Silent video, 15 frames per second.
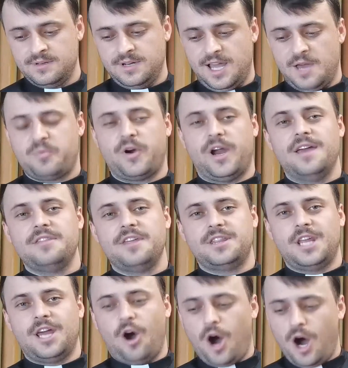I pray that
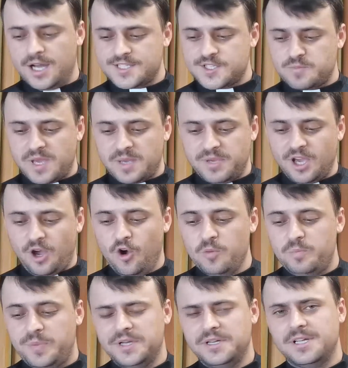their hearts may be
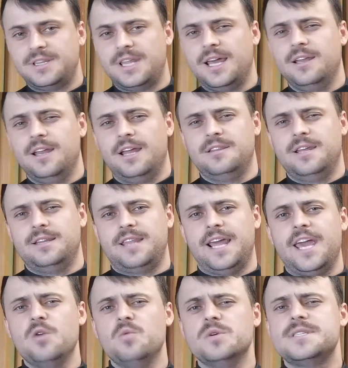open that they, and that
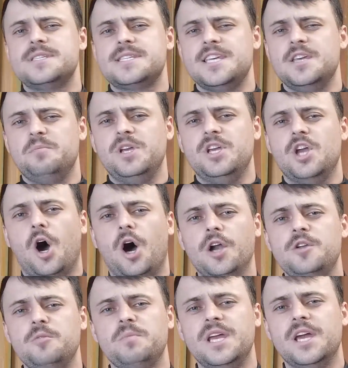they would see
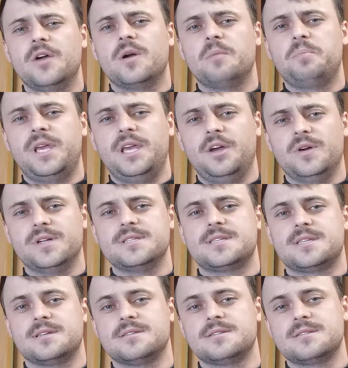beyond mere
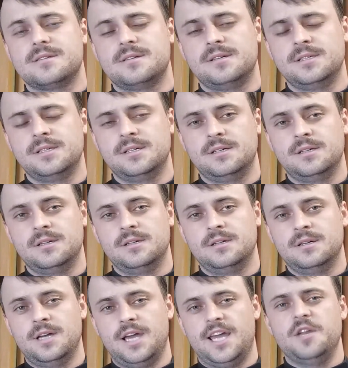appearances
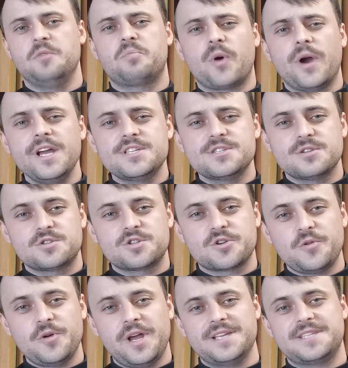and embrace the
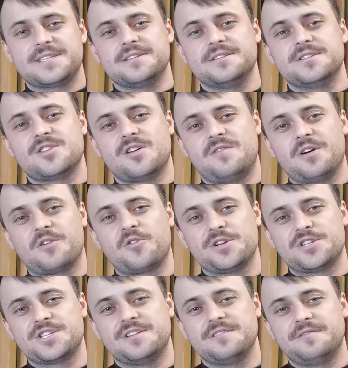true essence of our
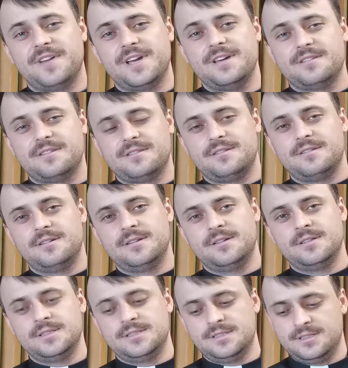Christian faith
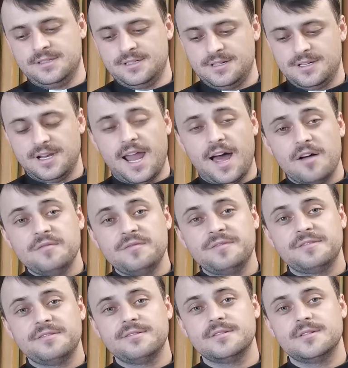
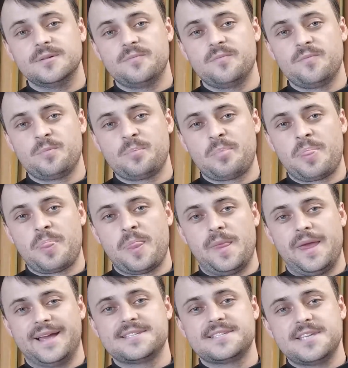love,
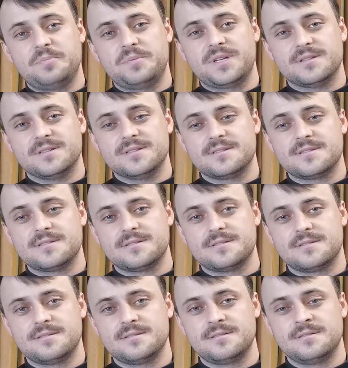
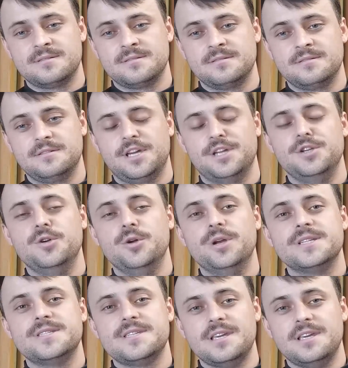acceptance, and
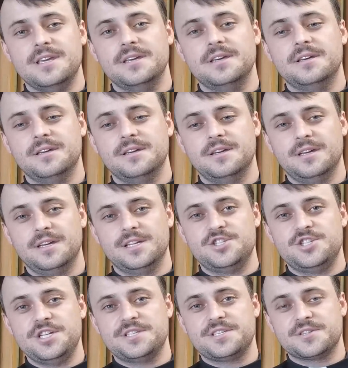unity in
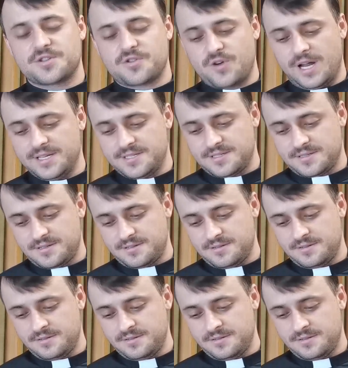Jesus Christ.